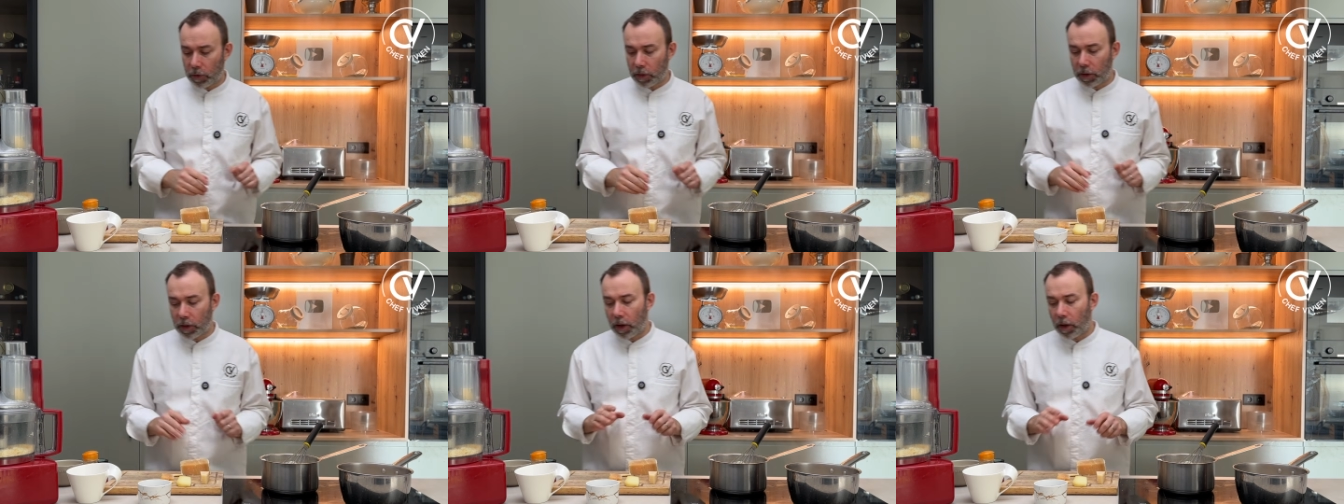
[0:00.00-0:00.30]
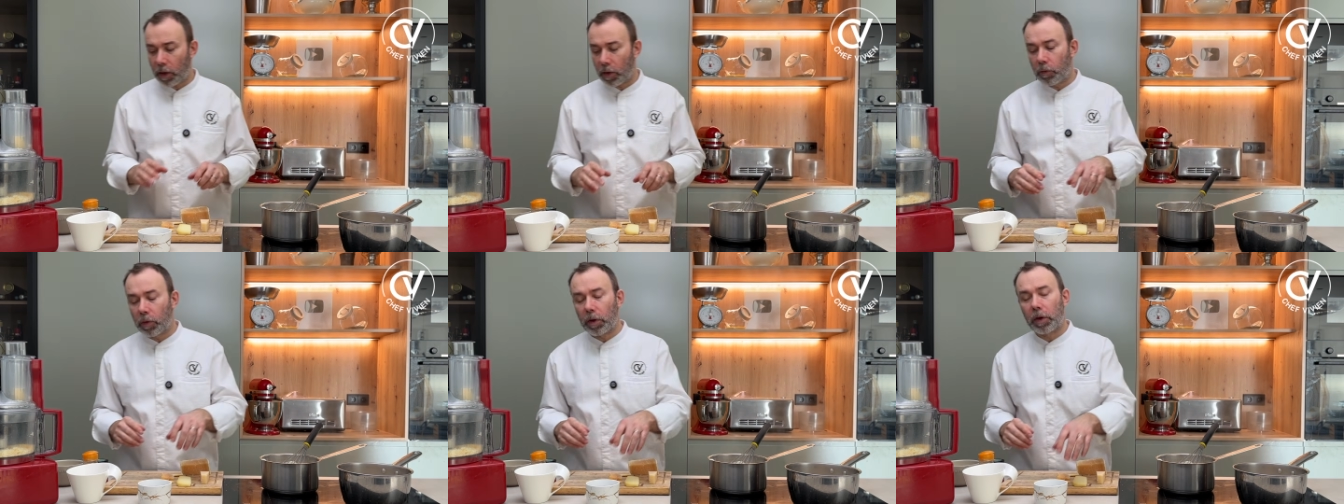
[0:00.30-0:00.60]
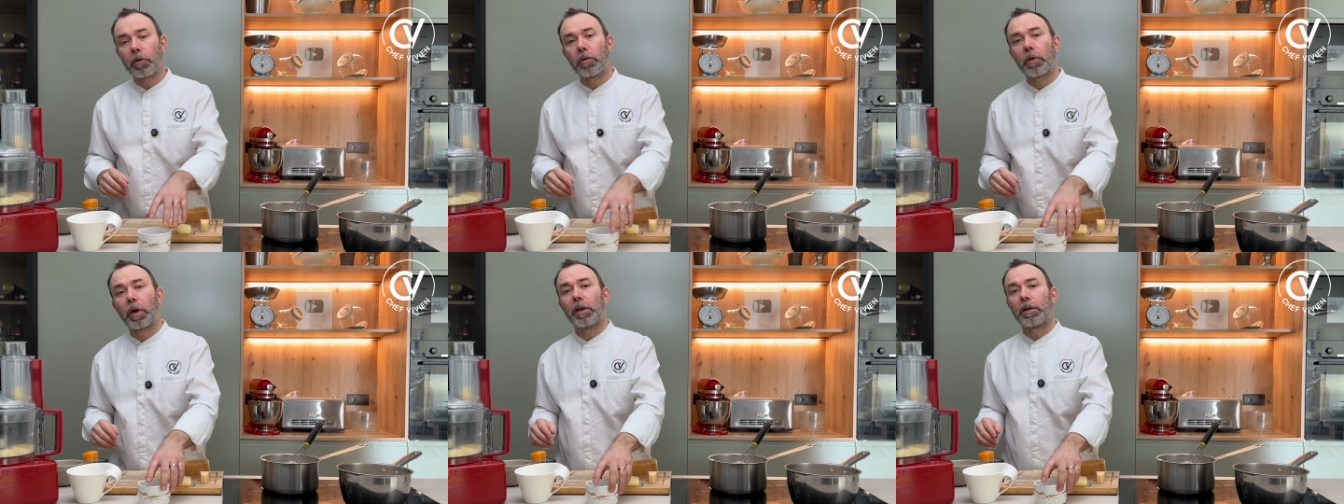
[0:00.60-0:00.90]
and now I will
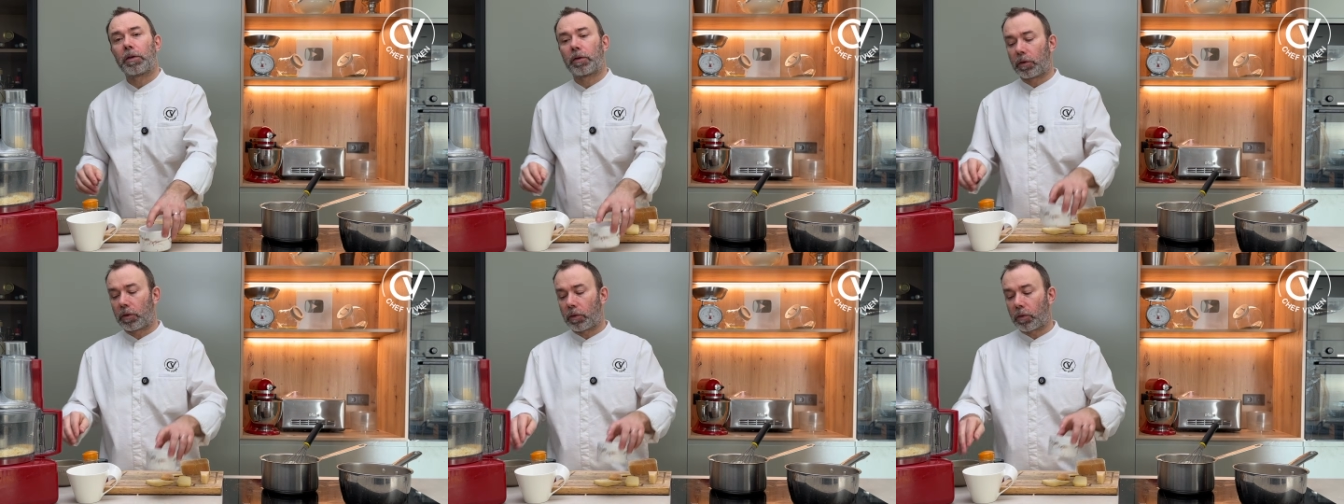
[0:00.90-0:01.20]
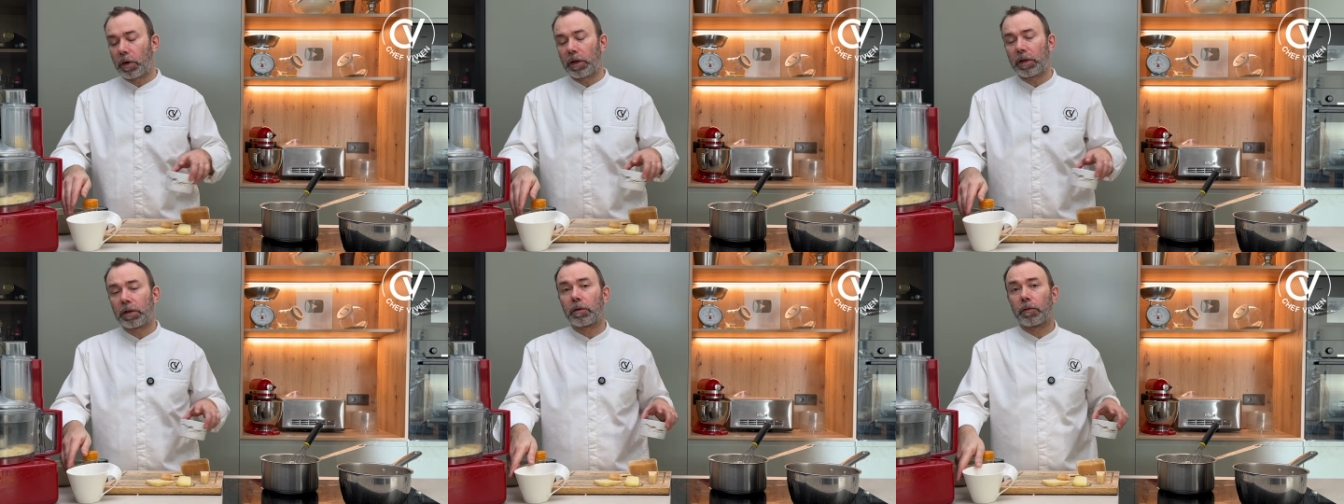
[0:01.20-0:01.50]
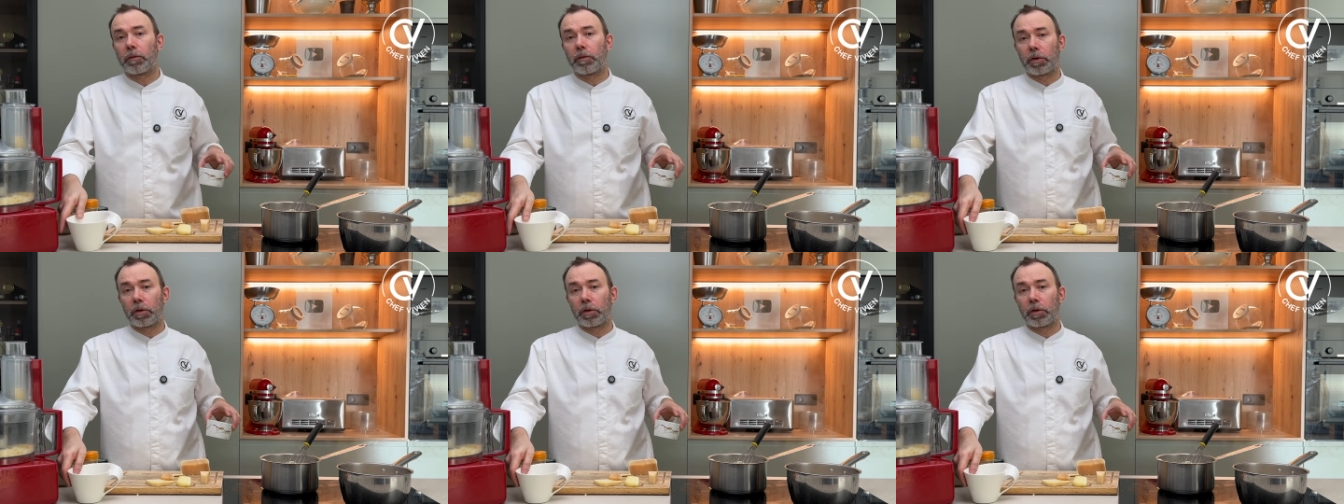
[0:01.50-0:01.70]
grate the rest of the